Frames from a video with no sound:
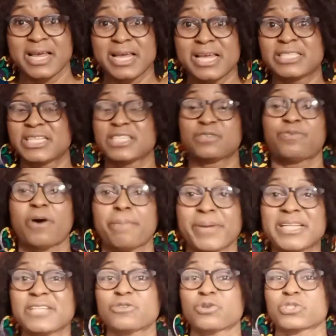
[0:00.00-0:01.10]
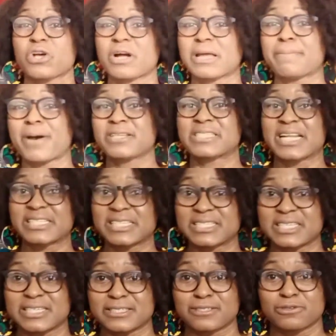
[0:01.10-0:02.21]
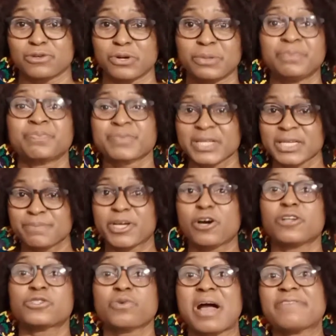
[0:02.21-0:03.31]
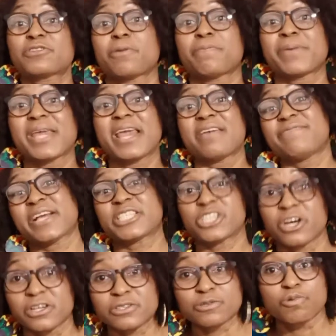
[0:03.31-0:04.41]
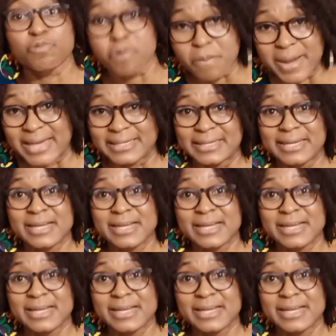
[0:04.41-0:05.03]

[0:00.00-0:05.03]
It is forbidden to talk about certain things, you know, because you have to be a virtuous woman.